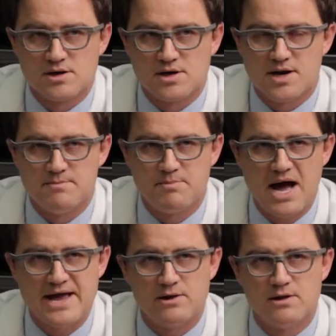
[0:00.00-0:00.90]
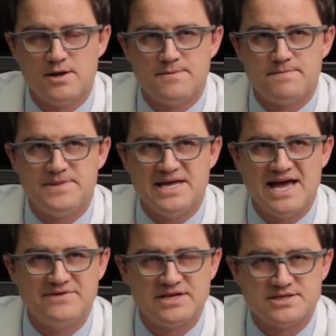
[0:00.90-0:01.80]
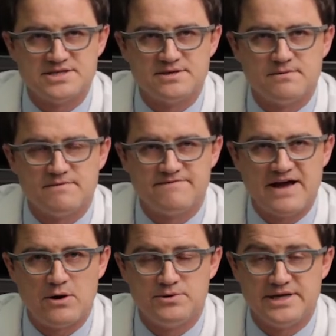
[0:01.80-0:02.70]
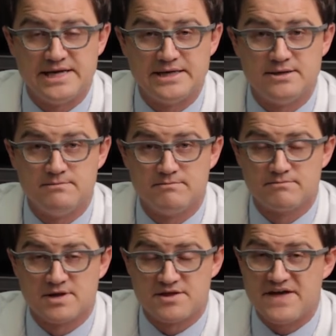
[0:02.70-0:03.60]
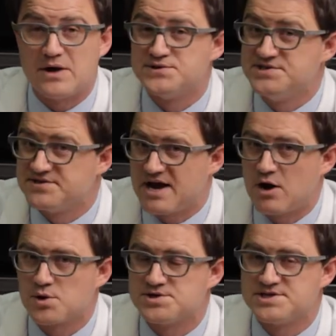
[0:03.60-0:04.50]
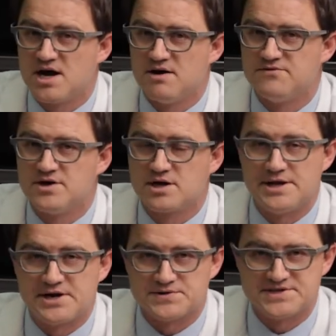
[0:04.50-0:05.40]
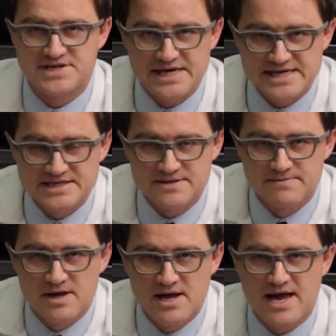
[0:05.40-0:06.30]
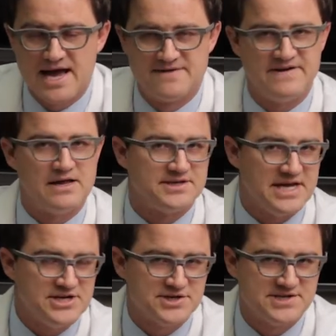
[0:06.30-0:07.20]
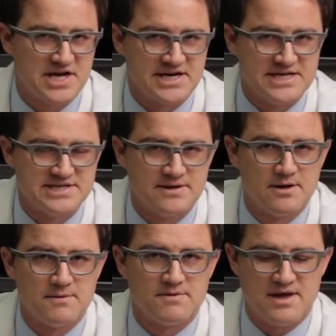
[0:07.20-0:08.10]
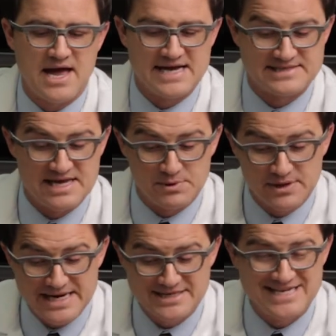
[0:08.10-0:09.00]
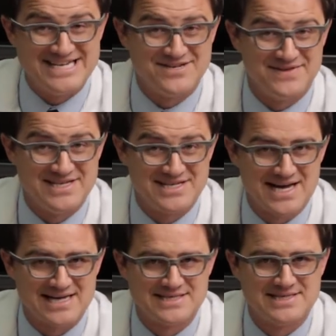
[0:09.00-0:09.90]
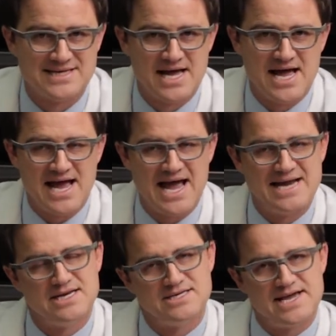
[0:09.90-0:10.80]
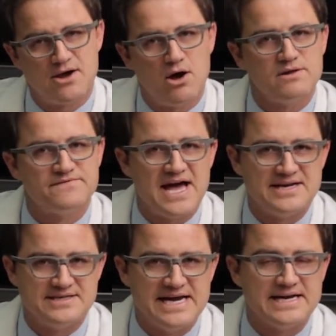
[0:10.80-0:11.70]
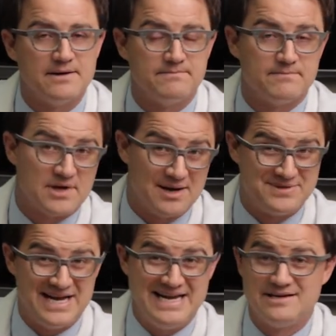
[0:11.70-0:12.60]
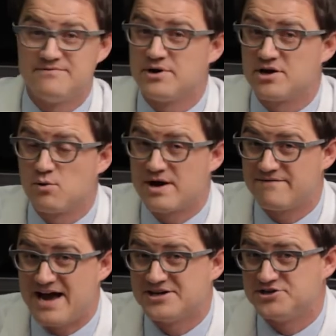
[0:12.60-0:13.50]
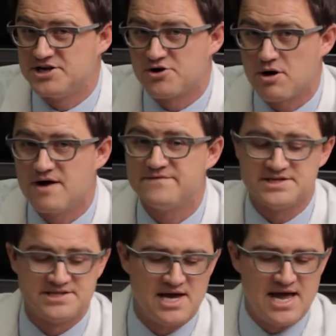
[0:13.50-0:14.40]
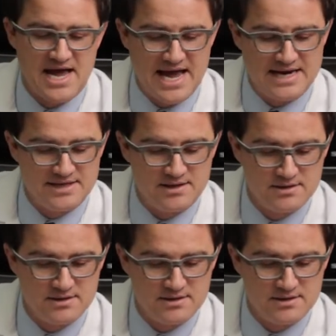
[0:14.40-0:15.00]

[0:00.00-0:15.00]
compile the evidence found in thousands of hours of clinical studies and validation studies as they relate to each of these tests, and take all of that data obtained in a very quick fashion in your office and